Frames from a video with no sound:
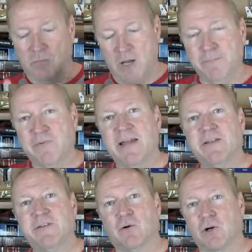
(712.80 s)

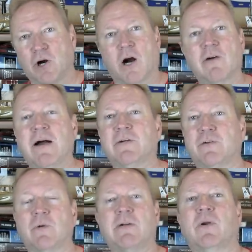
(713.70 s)
updates or
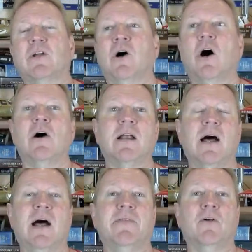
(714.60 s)
carve-outs or whatever you want to call it
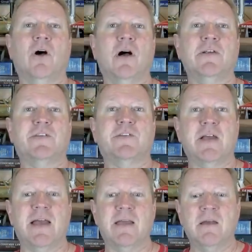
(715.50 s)
on the laws to
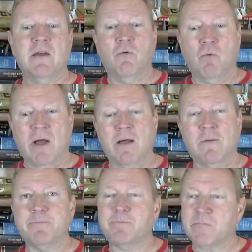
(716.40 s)
say,
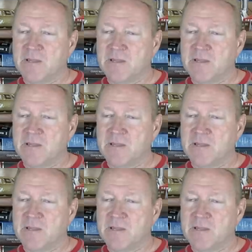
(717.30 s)
well,